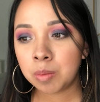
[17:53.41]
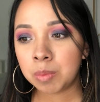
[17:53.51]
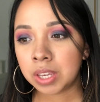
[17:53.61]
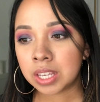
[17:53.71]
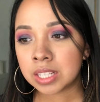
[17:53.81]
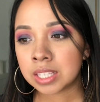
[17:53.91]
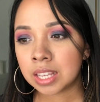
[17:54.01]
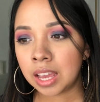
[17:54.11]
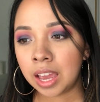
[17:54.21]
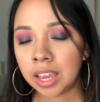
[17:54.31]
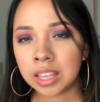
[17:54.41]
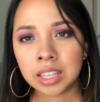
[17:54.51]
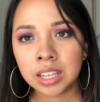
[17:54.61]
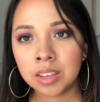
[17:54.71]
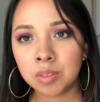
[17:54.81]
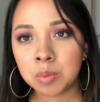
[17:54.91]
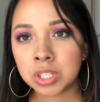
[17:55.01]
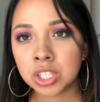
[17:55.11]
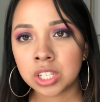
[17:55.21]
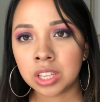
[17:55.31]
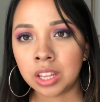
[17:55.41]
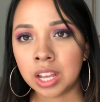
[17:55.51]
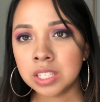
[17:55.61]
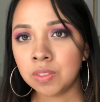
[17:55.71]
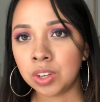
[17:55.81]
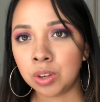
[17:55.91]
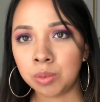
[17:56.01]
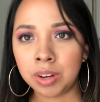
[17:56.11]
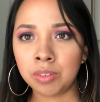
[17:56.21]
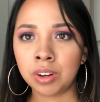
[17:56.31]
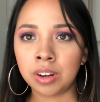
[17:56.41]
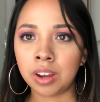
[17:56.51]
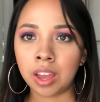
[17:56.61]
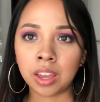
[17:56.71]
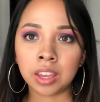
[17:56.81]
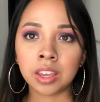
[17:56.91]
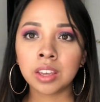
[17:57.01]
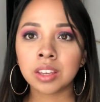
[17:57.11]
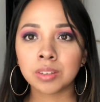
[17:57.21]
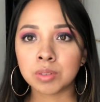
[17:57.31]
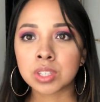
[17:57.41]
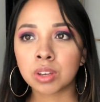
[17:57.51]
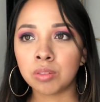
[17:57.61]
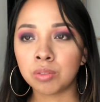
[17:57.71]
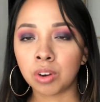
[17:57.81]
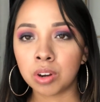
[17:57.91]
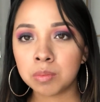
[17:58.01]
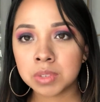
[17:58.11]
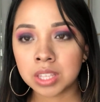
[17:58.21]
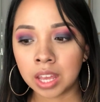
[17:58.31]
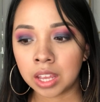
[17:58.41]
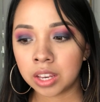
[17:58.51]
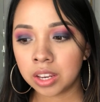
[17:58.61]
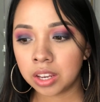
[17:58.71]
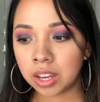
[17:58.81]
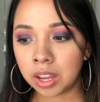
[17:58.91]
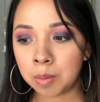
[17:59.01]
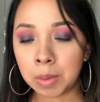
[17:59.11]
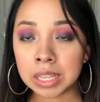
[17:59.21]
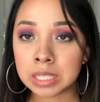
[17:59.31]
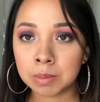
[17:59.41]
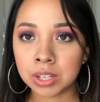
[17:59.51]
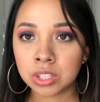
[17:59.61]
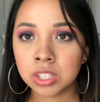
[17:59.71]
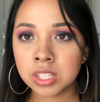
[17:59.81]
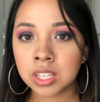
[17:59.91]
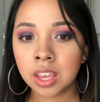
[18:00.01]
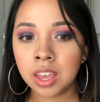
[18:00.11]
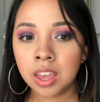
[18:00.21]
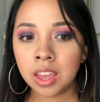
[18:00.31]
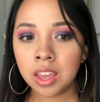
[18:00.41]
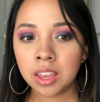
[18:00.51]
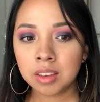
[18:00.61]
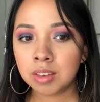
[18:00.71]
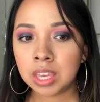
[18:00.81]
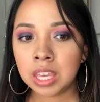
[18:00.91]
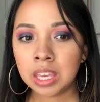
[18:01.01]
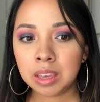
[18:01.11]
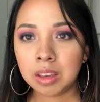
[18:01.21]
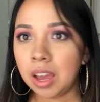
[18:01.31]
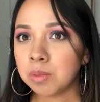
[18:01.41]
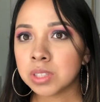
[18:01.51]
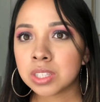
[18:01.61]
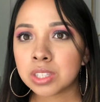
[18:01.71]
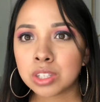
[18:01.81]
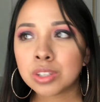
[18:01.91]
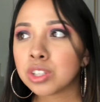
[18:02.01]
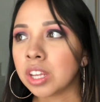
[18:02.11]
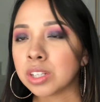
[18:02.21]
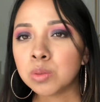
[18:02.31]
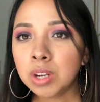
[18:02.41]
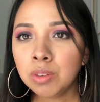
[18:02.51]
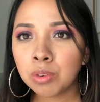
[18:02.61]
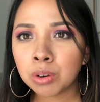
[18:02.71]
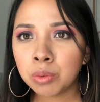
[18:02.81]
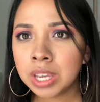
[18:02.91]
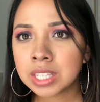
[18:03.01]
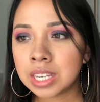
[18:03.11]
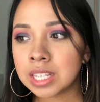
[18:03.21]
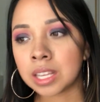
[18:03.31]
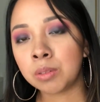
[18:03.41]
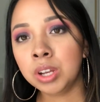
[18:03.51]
Because I think I even mentioned in the last video, whenever I was confirmed that by the specialist, I was like 24 weeks, and he's like,